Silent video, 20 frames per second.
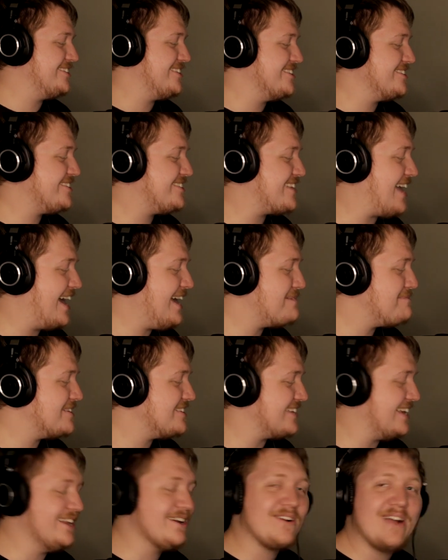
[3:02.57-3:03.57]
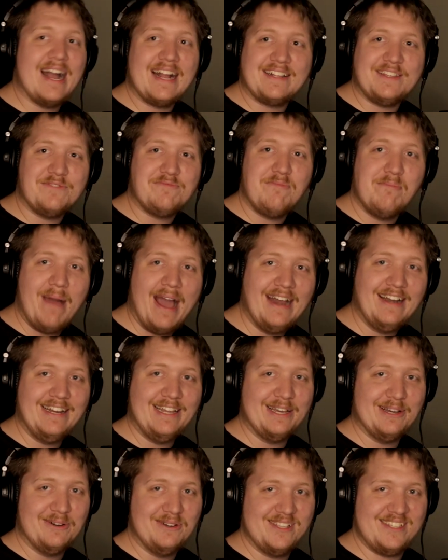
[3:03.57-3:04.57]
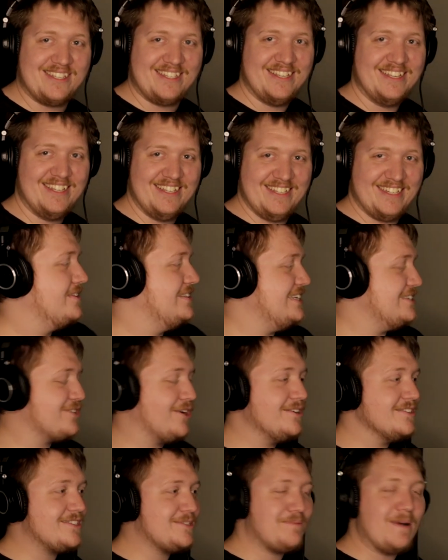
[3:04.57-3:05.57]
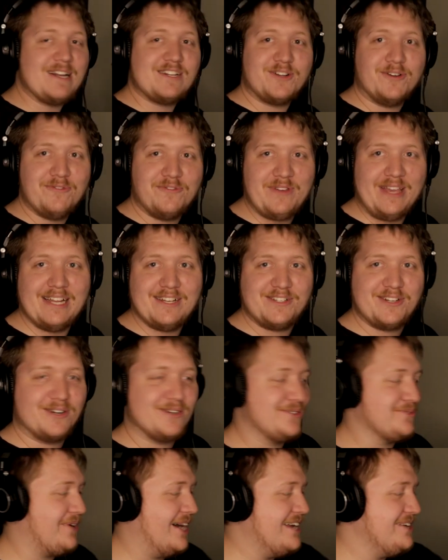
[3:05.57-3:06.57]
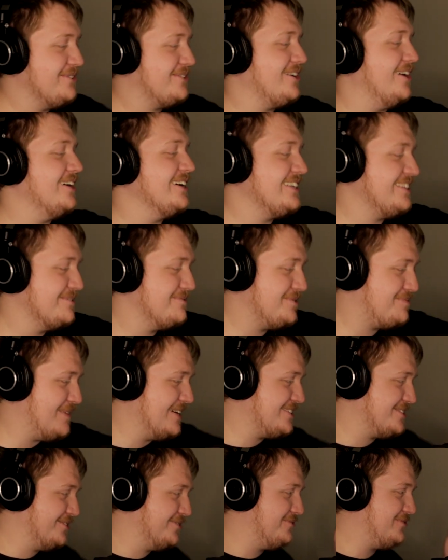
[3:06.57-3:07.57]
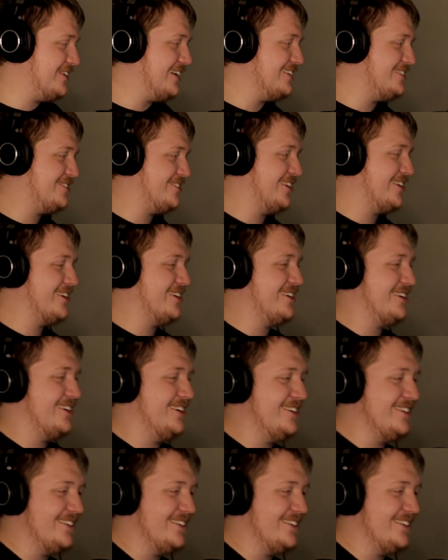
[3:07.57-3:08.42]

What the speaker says: is the same as interactive menus. These aren't special features. Why are you calling them special features?